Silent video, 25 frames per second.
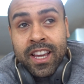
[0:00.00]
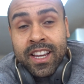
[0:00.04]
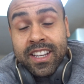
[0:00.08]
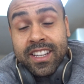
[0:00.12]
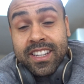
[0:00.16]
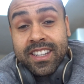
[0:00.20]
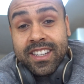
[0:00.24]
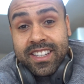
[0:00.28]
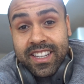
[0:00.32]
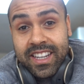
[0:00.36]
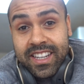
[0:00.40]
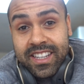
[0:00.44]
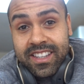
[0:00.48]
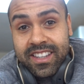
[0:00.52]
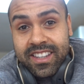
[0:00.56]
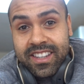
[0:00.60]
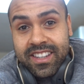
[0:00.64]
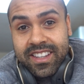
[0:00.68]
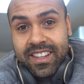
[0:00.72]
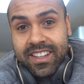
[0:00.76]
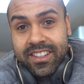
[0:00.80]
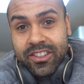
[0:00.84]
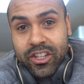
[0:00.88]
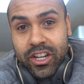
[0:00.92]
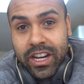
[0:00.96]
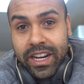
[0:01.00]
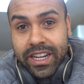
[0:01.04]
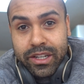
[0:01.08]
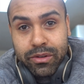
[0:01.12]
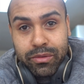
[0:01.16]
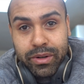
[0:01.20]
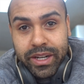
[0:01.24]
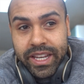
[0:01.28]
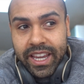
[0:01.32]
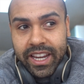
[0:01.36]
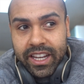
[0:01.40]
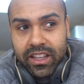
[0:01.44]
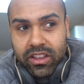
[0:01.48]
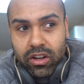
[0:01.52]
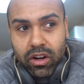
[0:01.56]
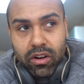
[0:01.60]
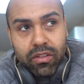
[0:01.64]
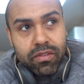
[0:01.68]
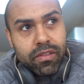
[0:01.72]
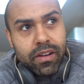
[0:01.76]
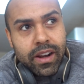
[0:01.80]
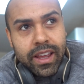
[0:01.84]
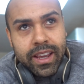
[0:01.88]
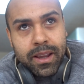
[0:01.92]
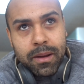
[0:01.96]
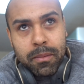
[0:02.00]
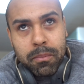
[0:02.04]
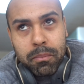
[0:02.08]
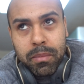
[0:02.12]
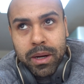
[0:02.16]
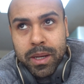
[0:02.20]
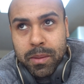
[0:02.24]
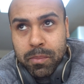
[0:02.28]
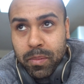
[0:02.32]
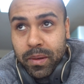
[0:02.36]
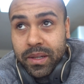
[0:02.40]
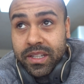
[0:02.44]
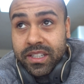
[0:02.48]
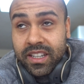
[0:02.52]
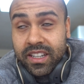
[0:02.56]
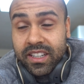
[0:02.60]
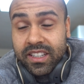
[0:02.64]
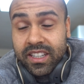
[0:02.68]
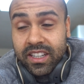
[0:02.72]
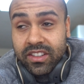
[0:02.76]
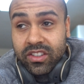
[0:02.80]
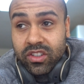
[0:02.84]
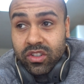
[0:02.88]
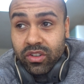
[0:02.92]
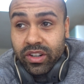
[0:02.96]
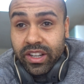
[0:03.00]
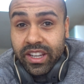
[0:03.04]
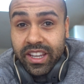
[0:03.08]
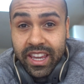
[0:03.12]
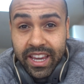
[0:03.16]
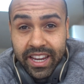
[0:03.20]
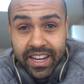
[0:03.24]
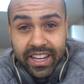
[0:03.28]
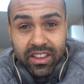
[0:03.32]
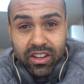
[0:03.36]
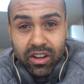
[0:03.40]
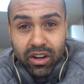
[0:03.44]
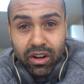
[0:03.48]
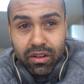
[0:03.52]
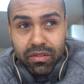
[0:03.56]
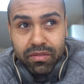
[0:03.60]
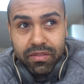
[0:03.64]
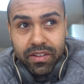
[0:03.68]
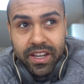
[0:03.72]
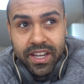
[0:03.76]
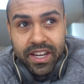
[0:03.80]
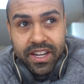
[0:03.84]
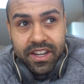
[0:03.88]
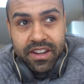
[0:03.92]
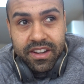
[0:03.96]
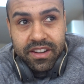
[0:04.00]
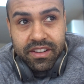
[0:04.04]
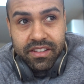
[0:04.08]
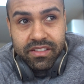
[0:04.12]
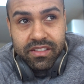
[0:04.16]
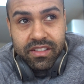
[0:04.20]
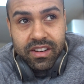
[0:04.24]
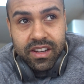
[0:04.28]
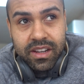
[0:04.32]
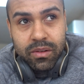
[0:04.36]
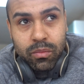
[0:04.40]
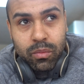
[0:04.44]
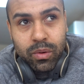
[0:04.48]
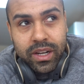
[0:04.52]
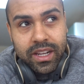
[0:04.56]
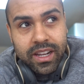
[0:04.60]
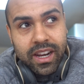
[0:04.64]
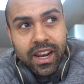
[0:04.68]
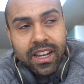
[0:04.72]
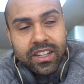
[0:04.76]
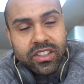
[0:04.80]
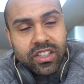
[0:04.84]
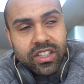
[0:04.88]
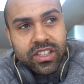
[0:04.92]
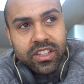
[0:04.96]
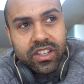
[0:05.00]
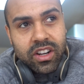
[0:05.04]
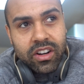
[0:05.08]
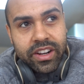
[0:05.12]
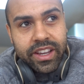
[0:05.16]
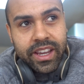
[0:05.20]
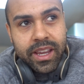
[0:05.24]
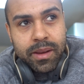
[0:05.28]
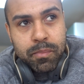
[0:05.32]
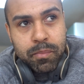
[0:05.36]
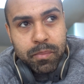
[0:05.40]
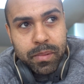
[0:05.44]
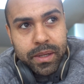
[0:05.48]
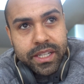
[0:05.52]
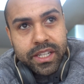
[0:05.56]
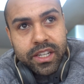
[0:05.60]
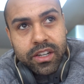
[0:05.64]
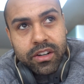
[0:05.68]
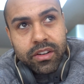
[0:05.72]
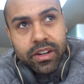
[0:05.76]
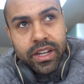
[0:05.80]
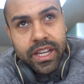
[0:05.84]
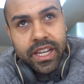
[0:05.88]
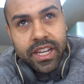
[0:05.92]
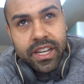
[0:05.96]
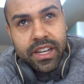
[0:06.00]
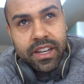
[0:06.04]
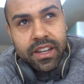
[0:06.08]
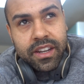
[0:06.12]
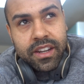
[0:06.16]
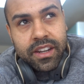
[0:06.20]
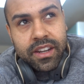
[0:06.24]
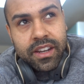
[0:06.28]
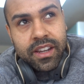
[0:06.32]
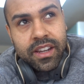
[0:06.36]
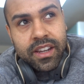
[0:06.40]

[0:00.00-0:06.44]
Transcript: since January kicked off, like my business has sort of kicked off in, well it actually started getting busier in